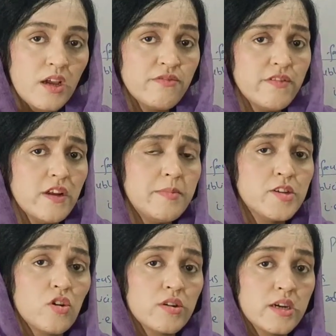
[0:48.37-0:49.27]
we will be
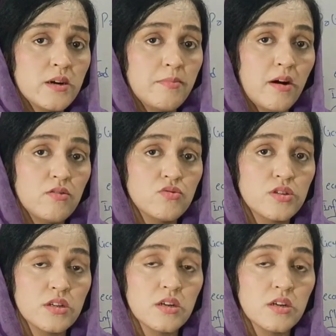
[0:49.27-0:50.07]
talking about